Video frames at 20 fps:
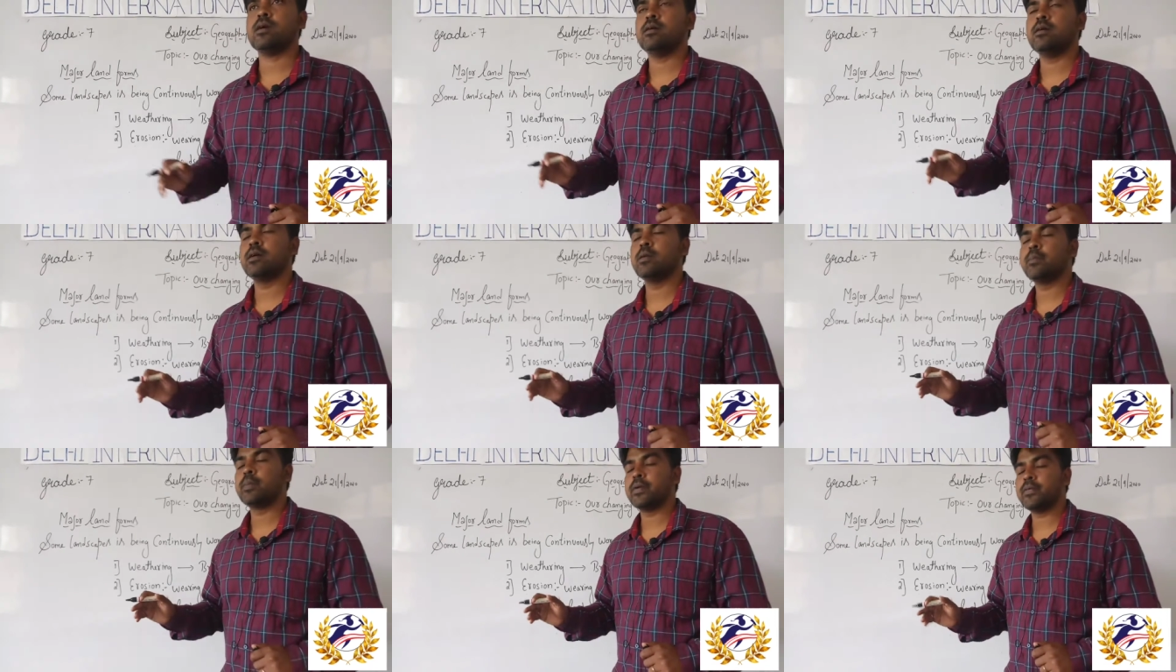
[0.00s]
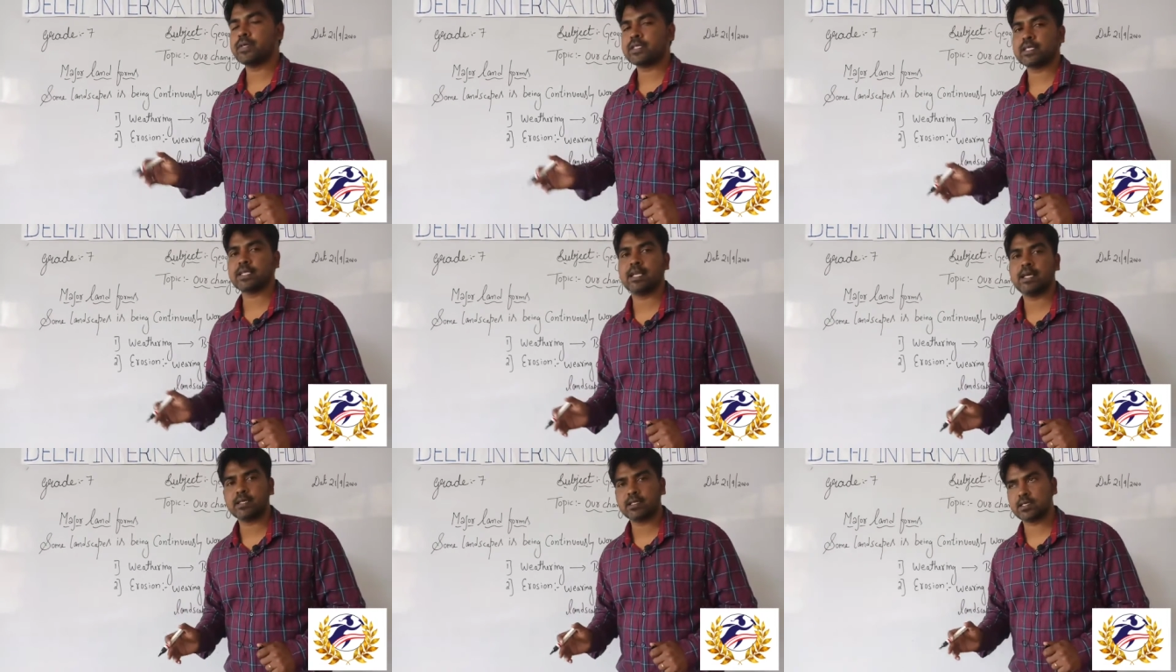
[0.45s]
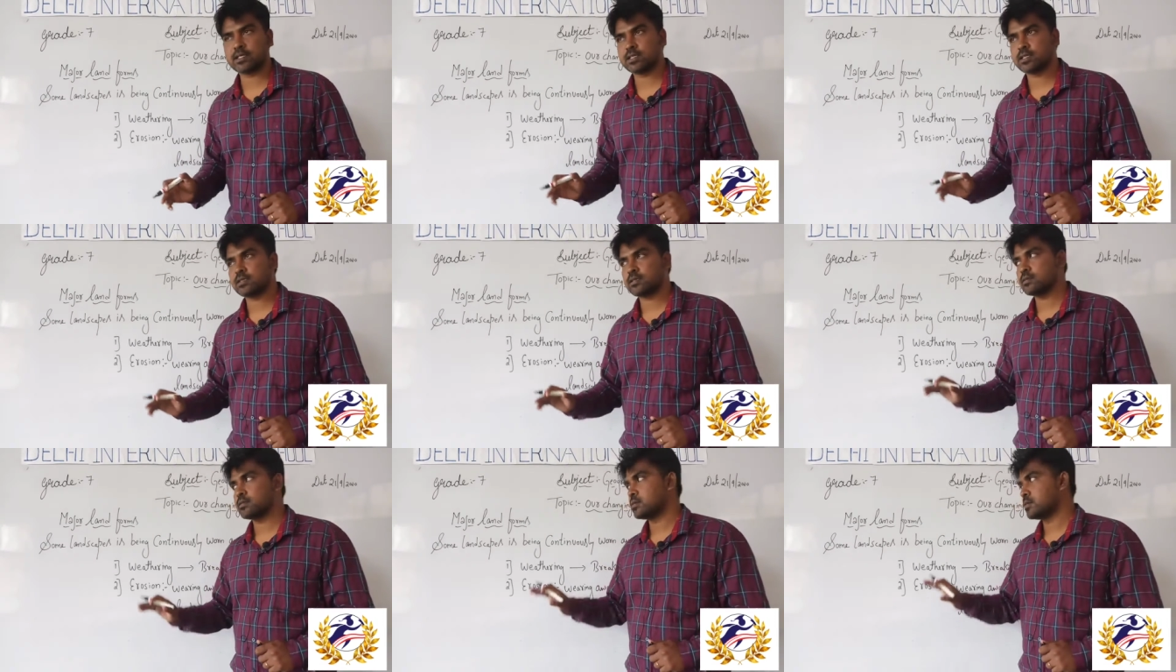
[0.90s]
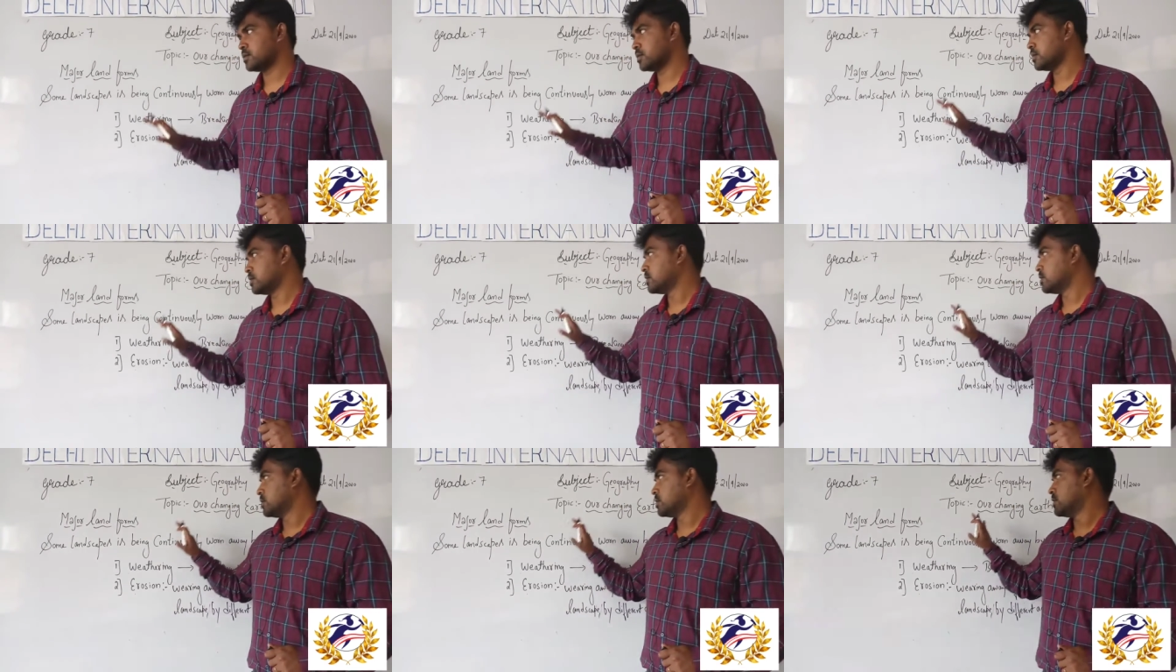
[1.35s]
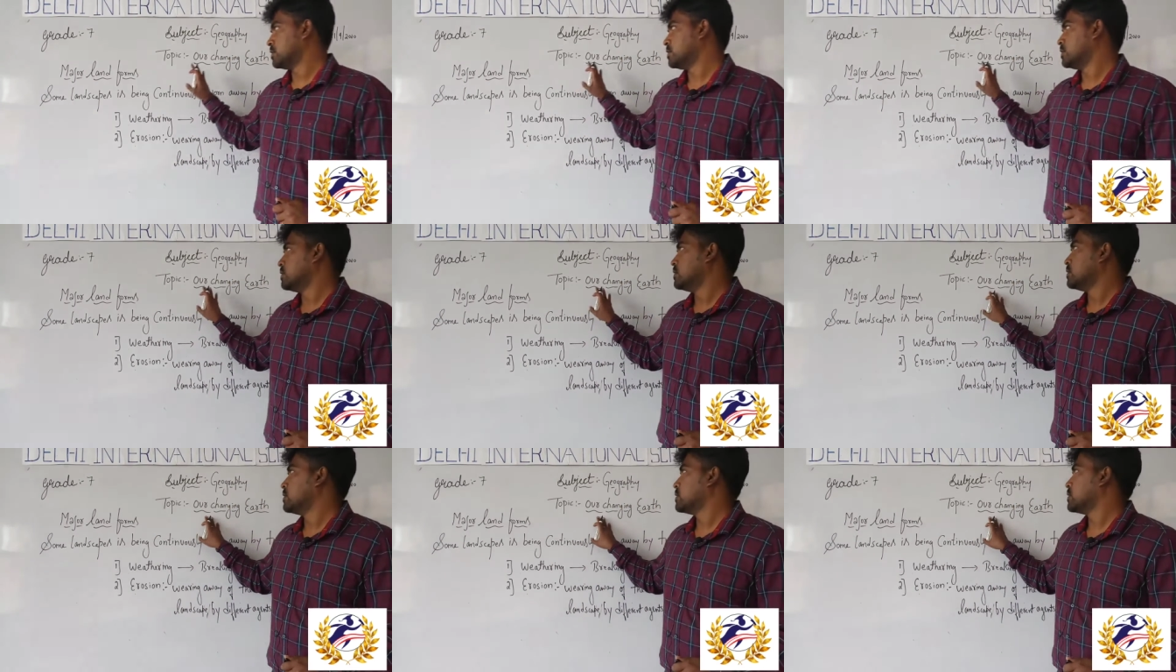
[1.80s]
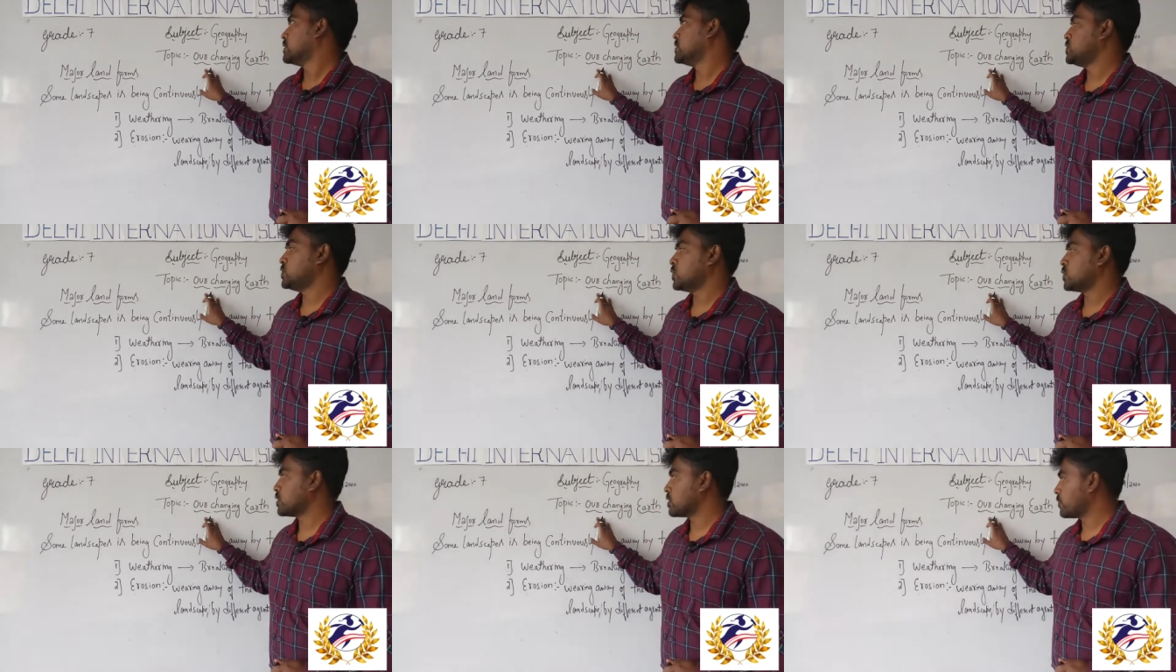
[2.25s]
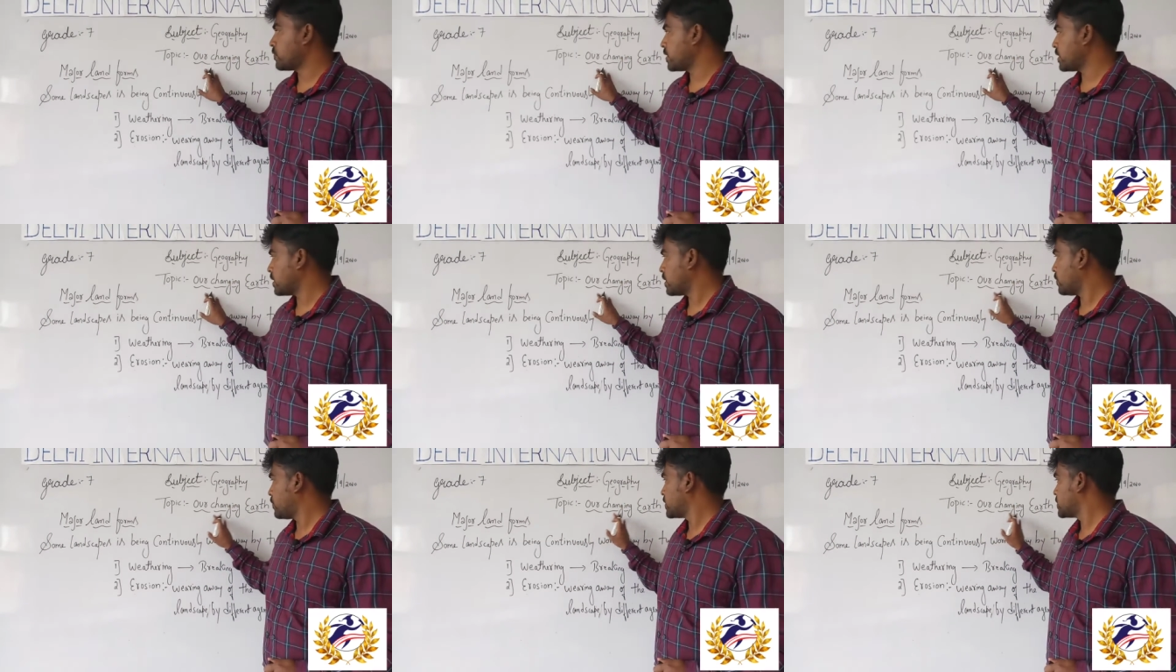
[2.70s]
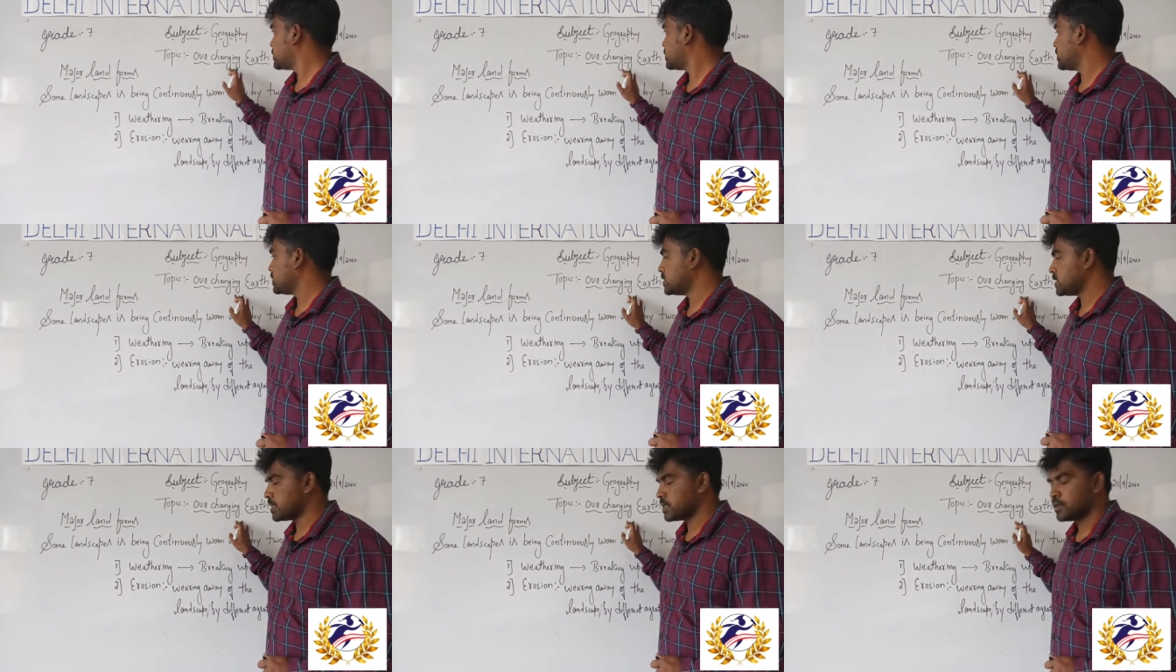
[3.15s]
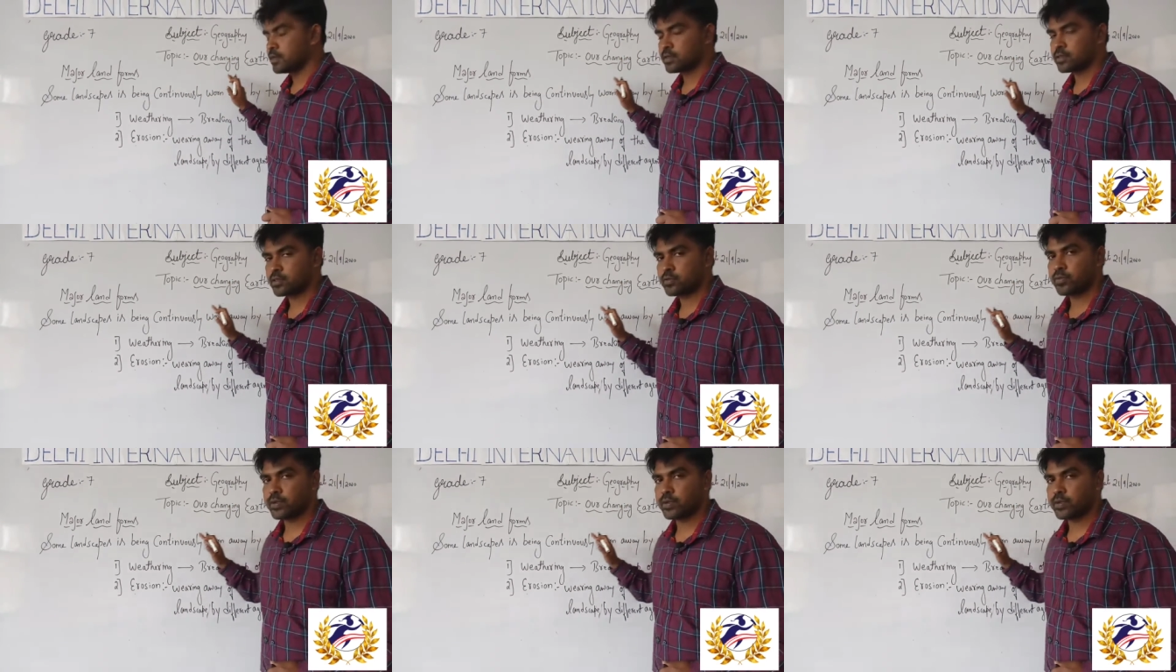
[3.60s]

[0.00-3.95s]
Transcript: in previous class in geography, our changing earth,